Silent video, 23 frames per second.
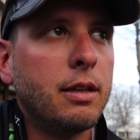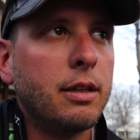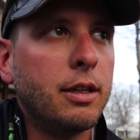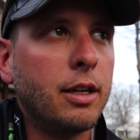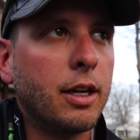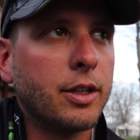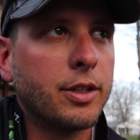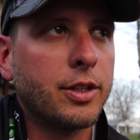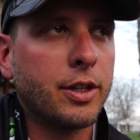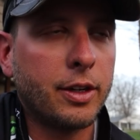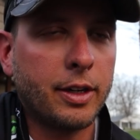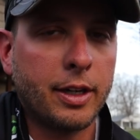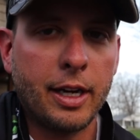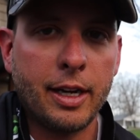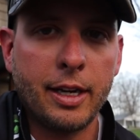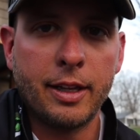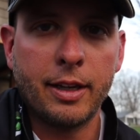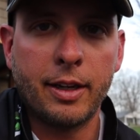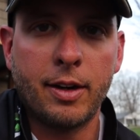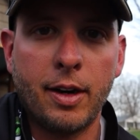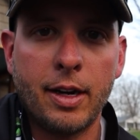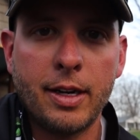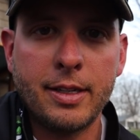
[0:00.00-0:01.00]
y'all saw kind
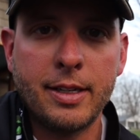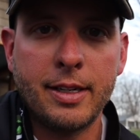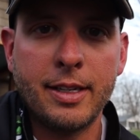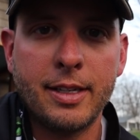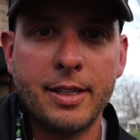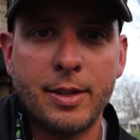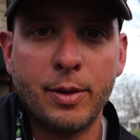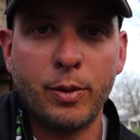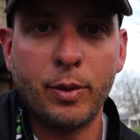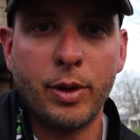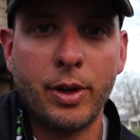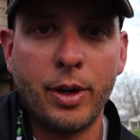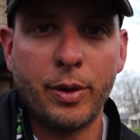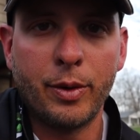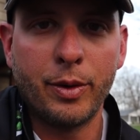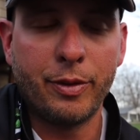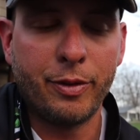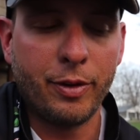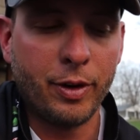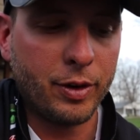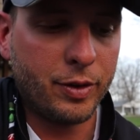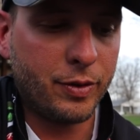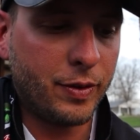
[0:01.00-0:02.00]
of the craziness that went on
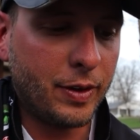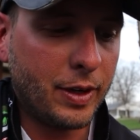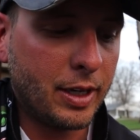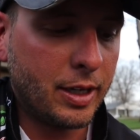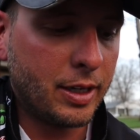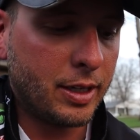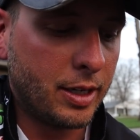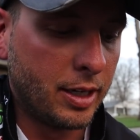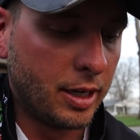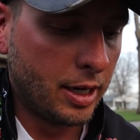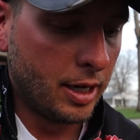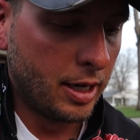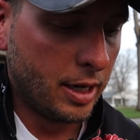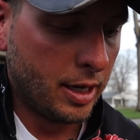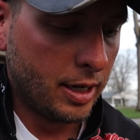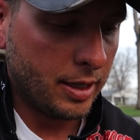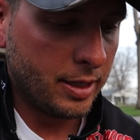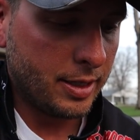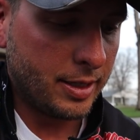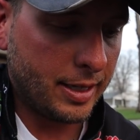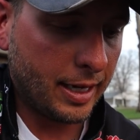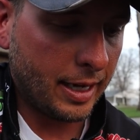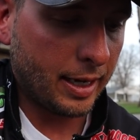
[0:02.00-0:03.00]
with the first fish.
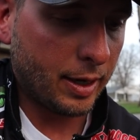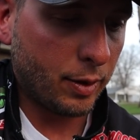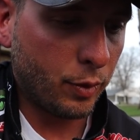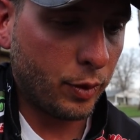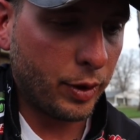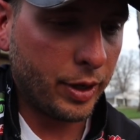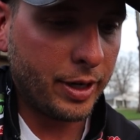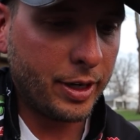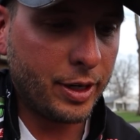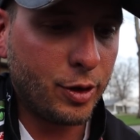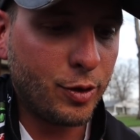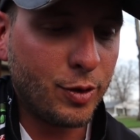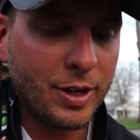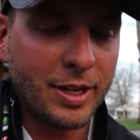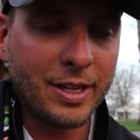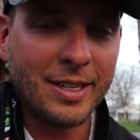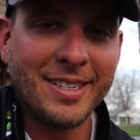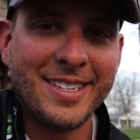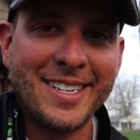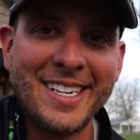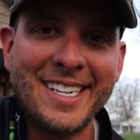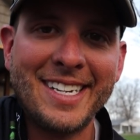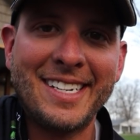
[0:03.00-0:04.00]
Second one you
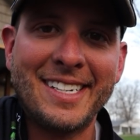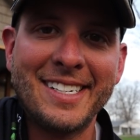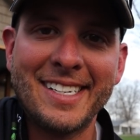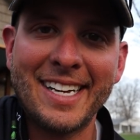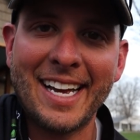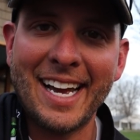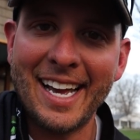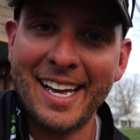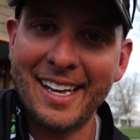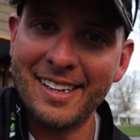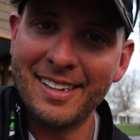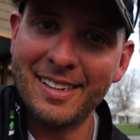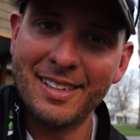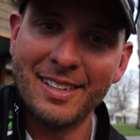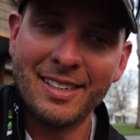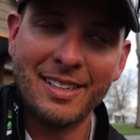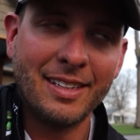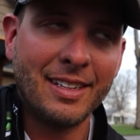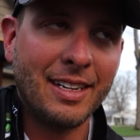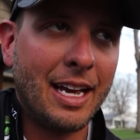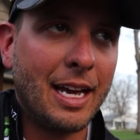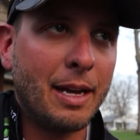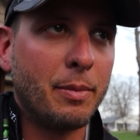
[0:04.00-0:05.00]
didn't see because I
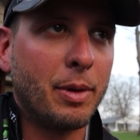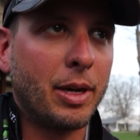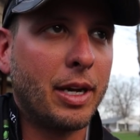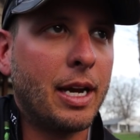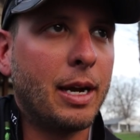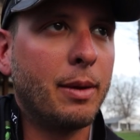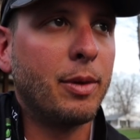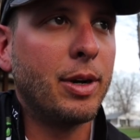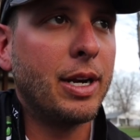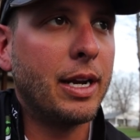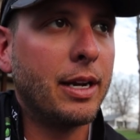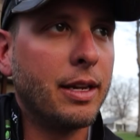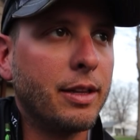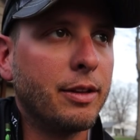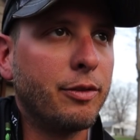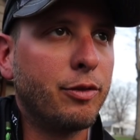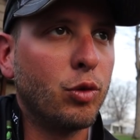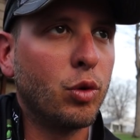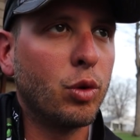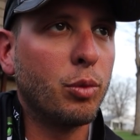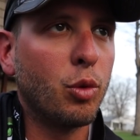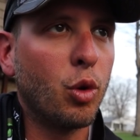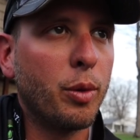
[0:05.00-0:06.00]
had my camera down in the
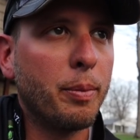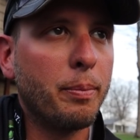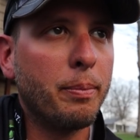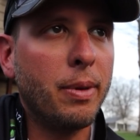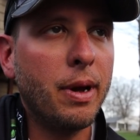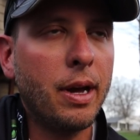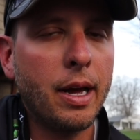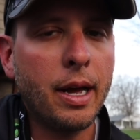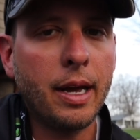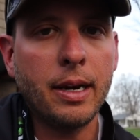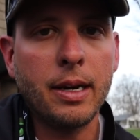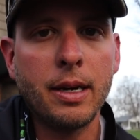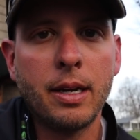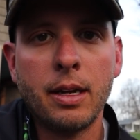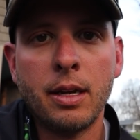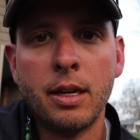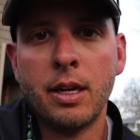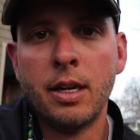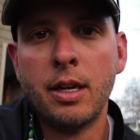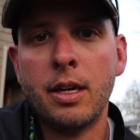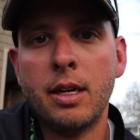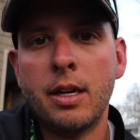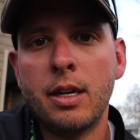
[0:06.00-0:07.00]
floorboard, but
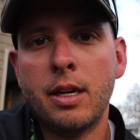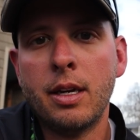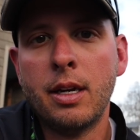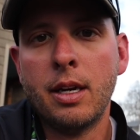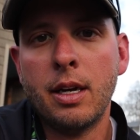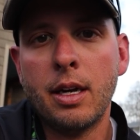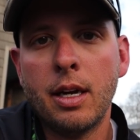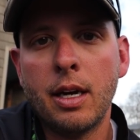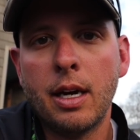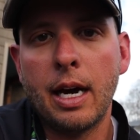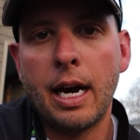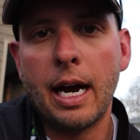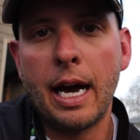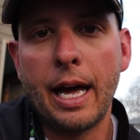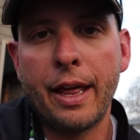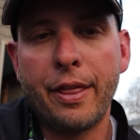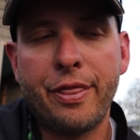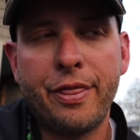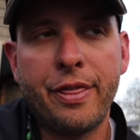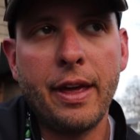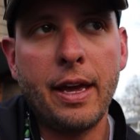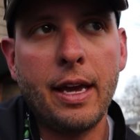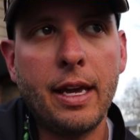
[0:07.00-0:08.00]
I
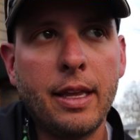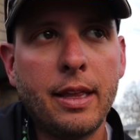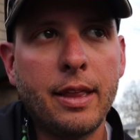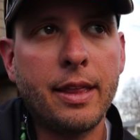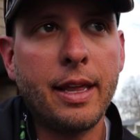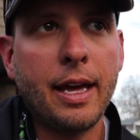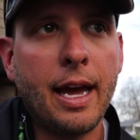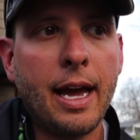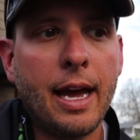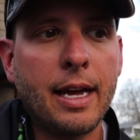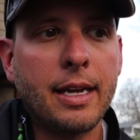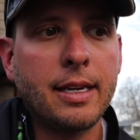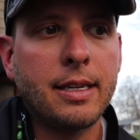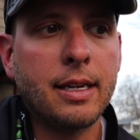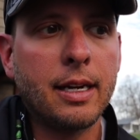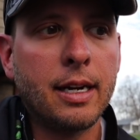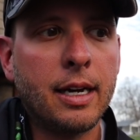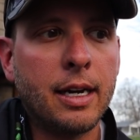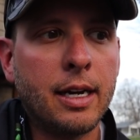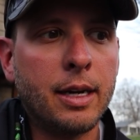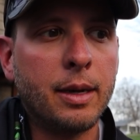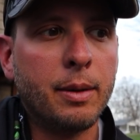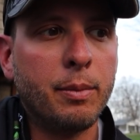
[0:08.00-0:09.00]
think
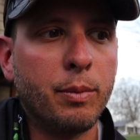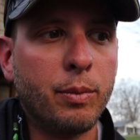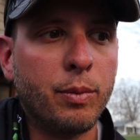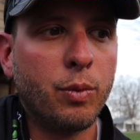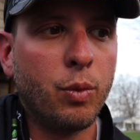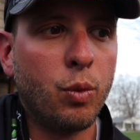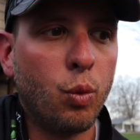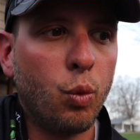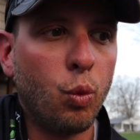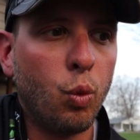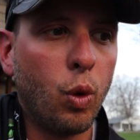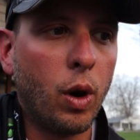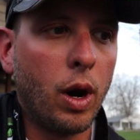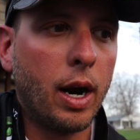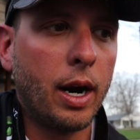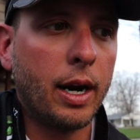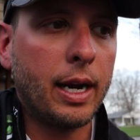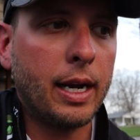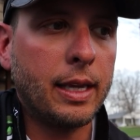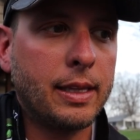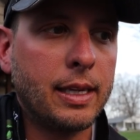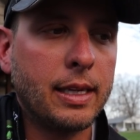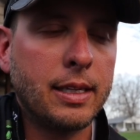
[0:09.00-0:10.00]
that um, where
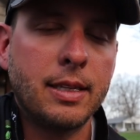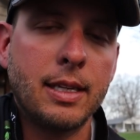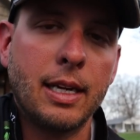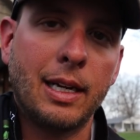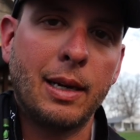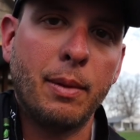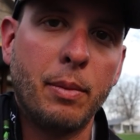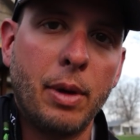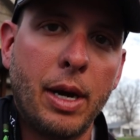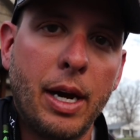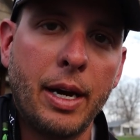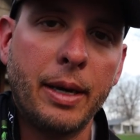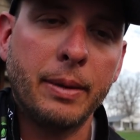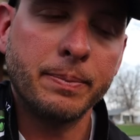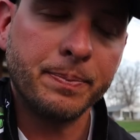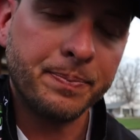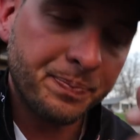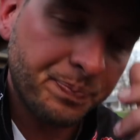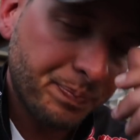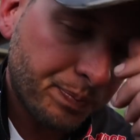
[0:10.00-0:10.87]
I got that second bite,